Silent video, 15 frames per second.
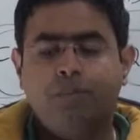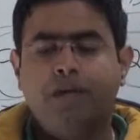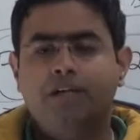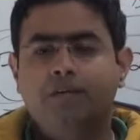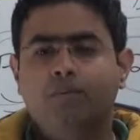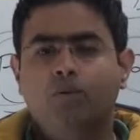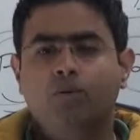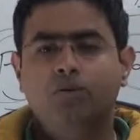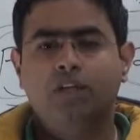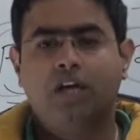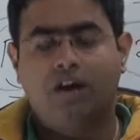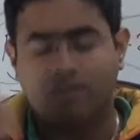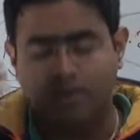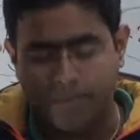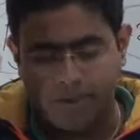spent more? The
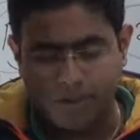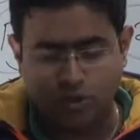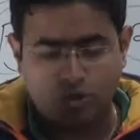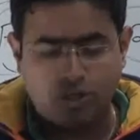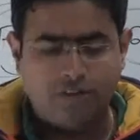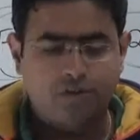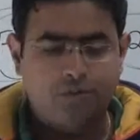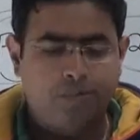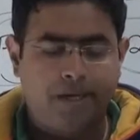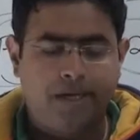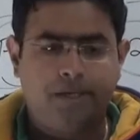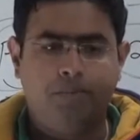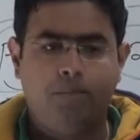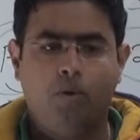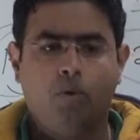government should have
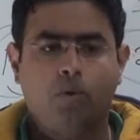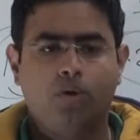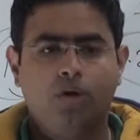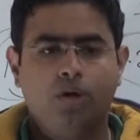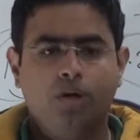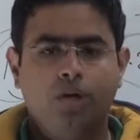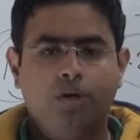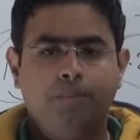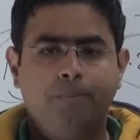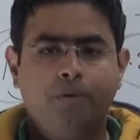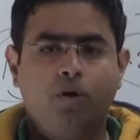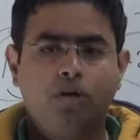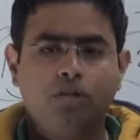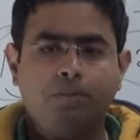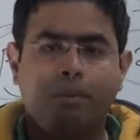spent more
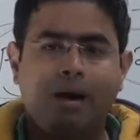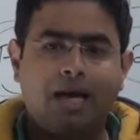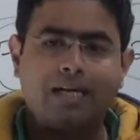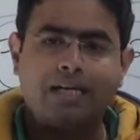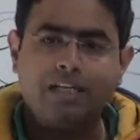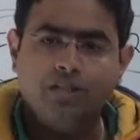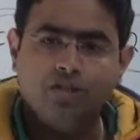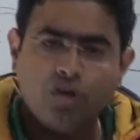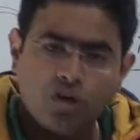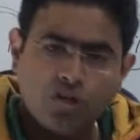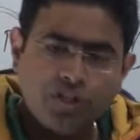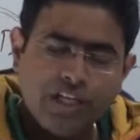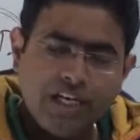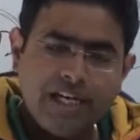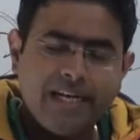because the market is
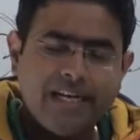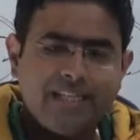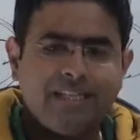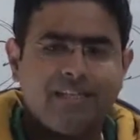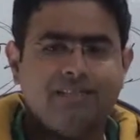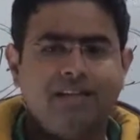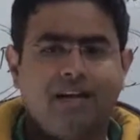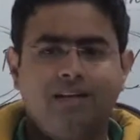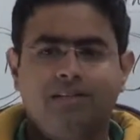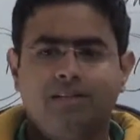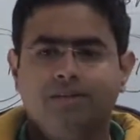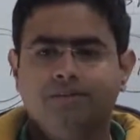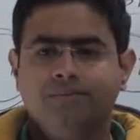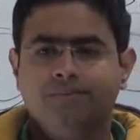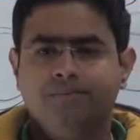not yielding the result.